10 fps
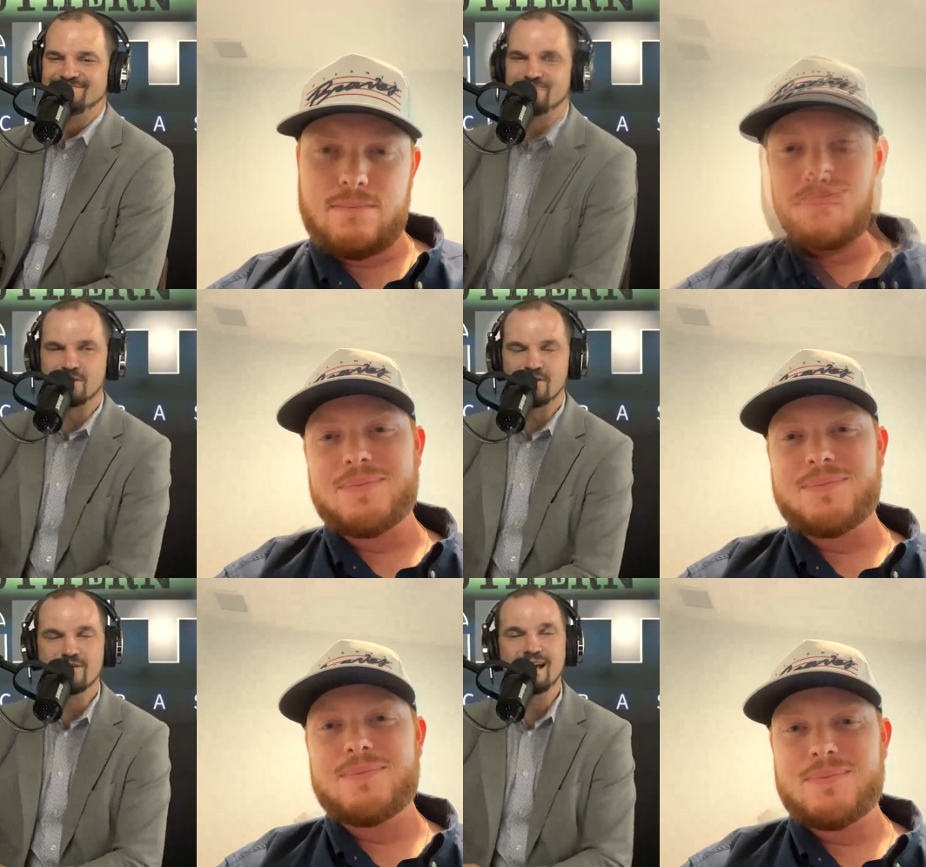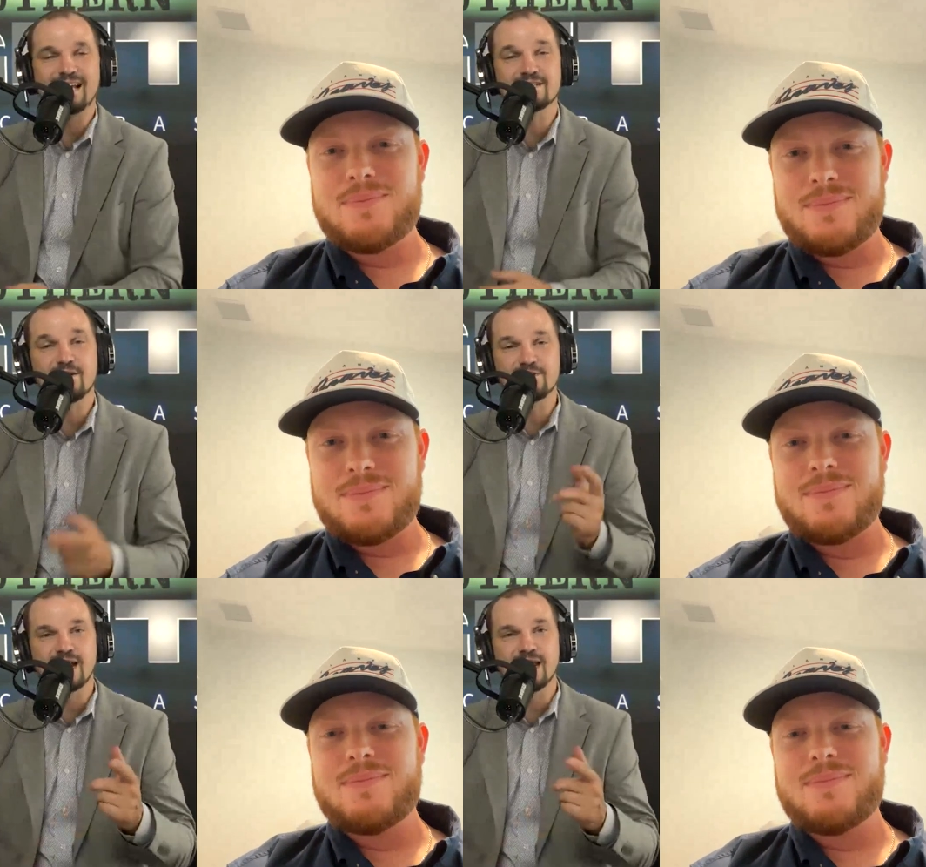Speaker 1: Well, you guys
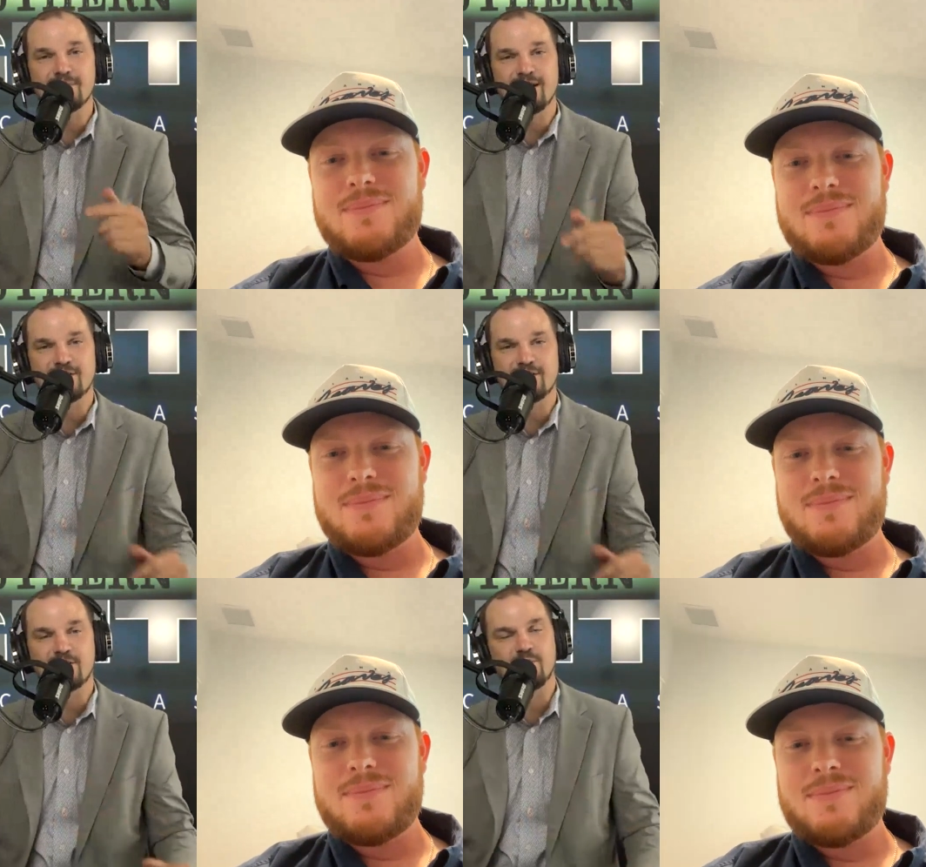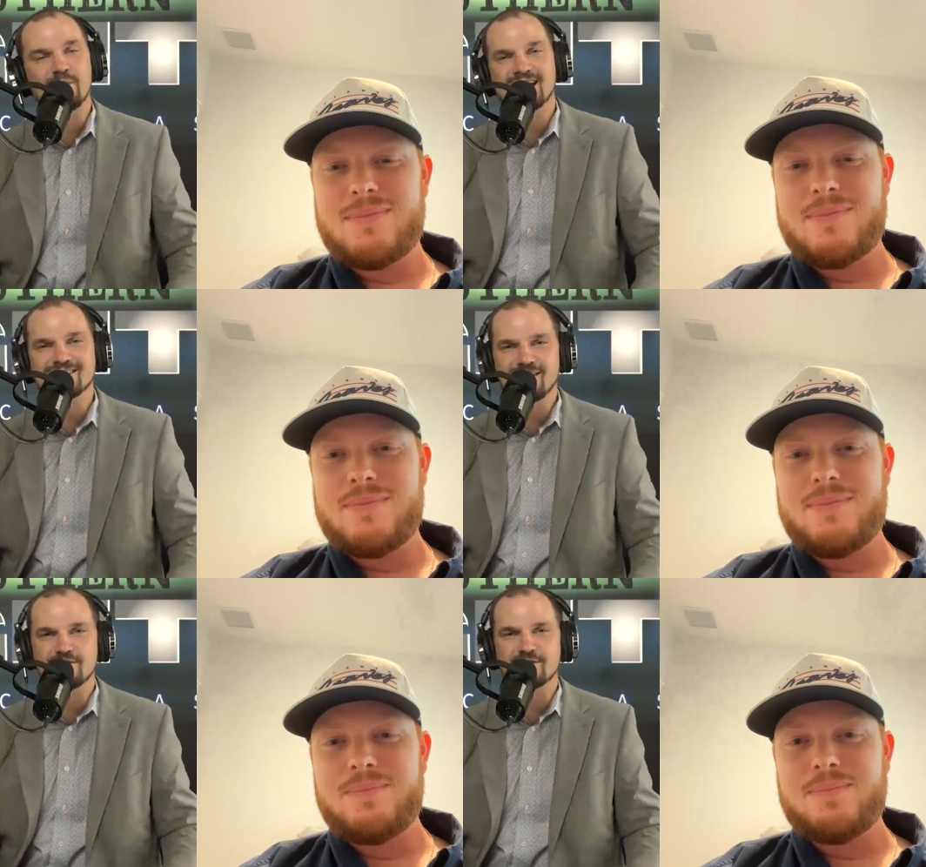go check him out on our
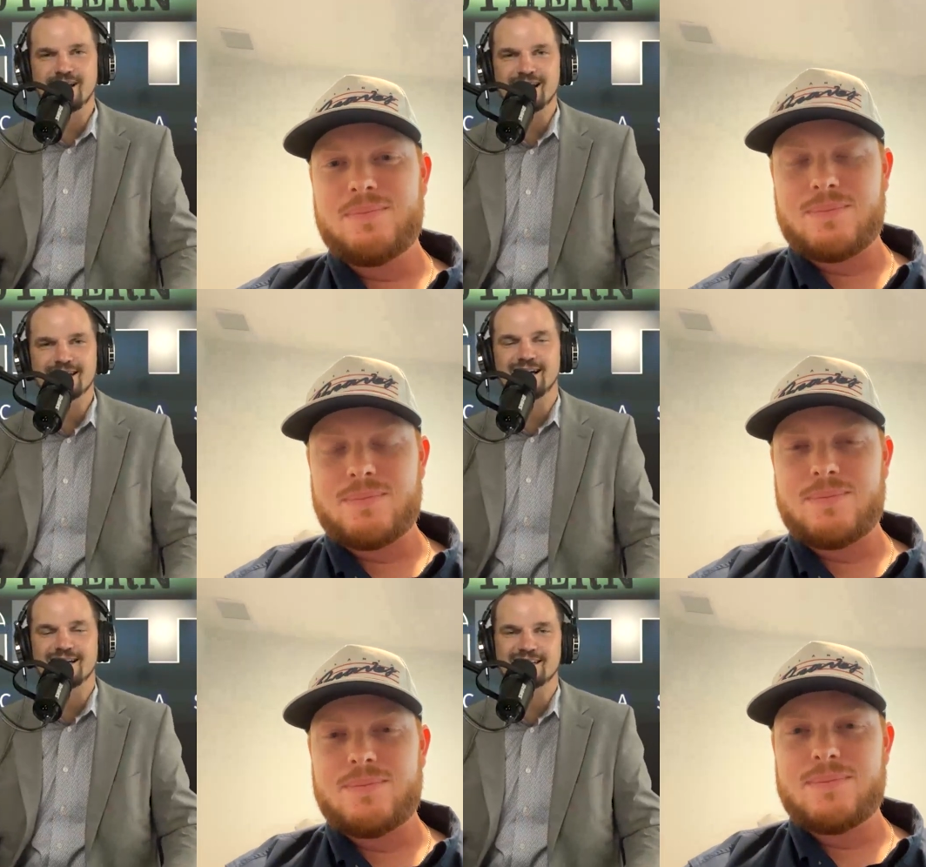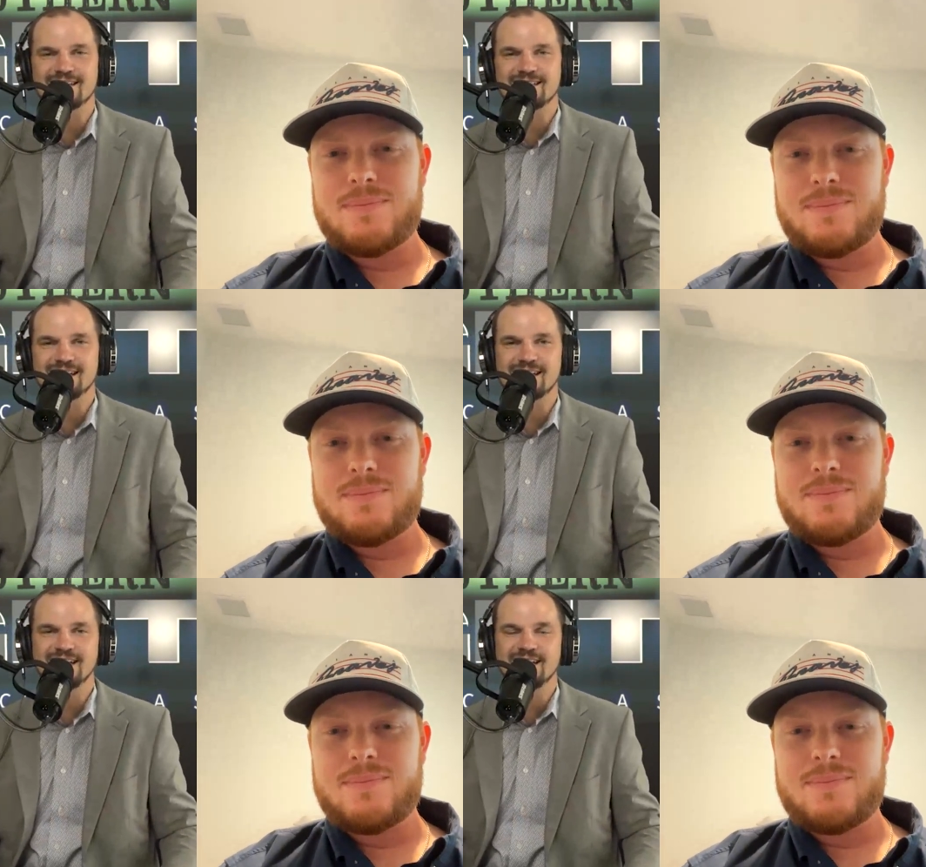website,
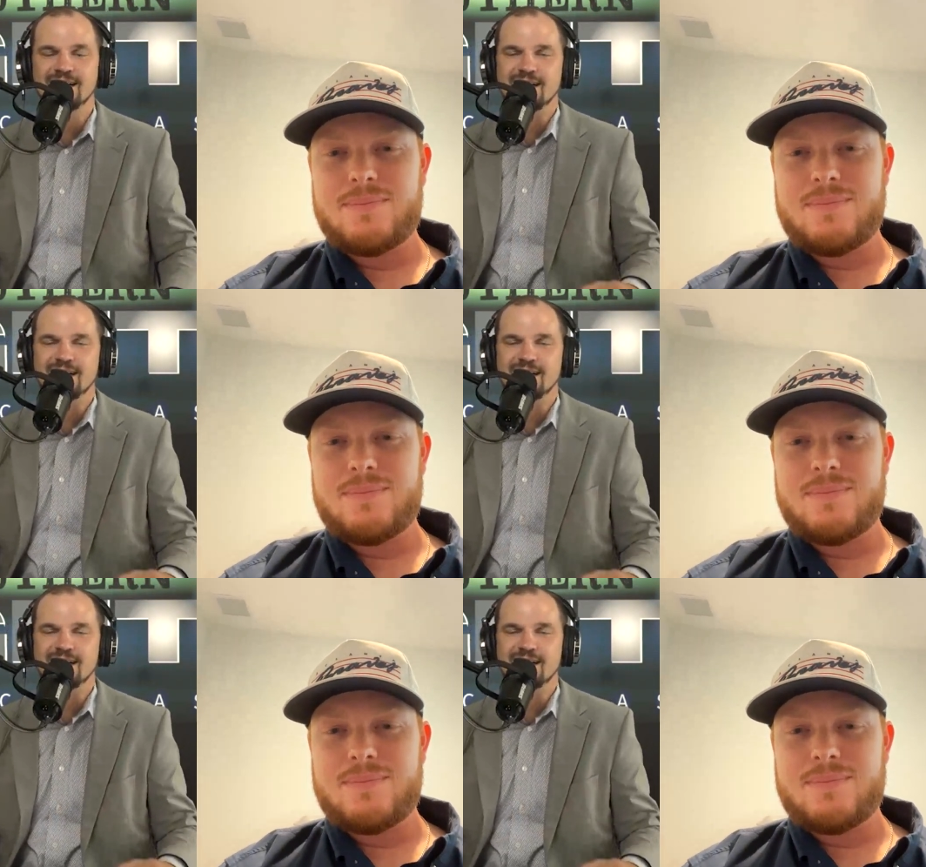southernlights.cc,